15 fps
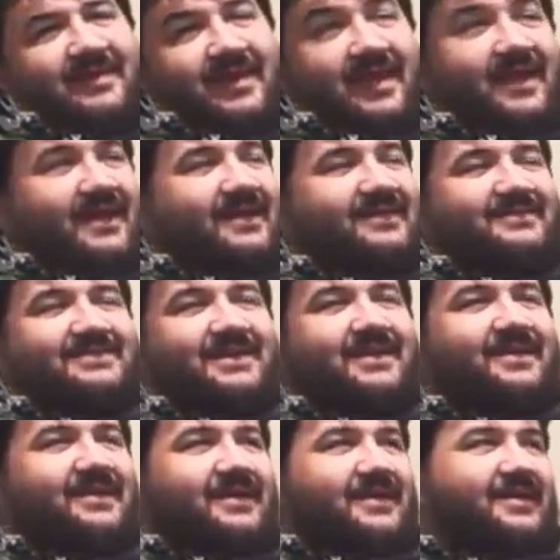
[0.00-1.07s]
Yeah, it's
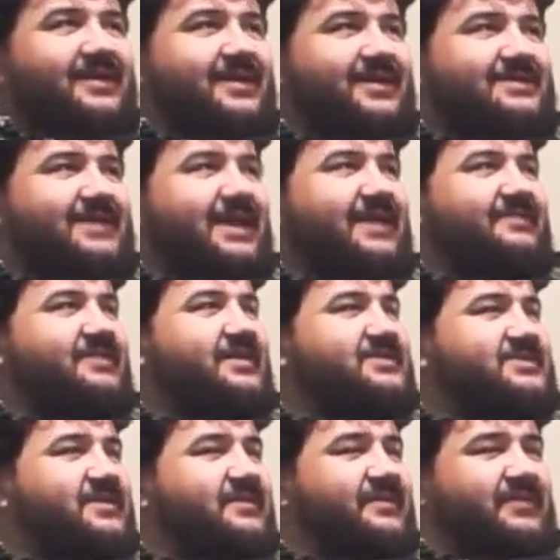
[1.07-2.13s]
like if
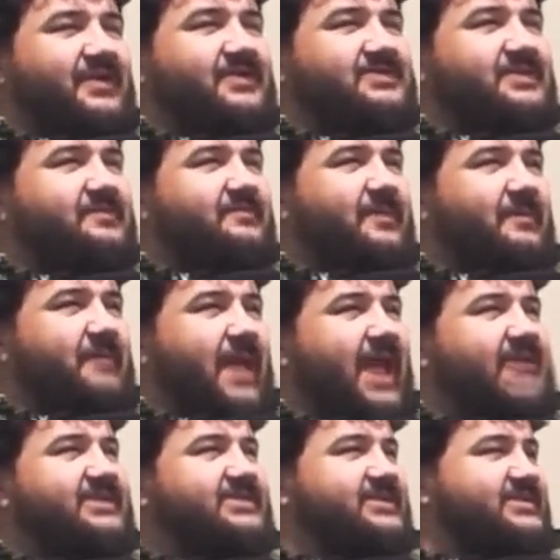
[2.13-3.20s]
there's a
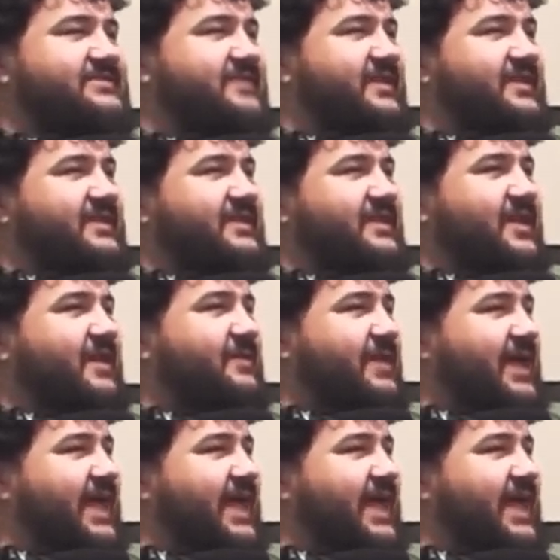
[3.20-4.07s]
pantsless villain coming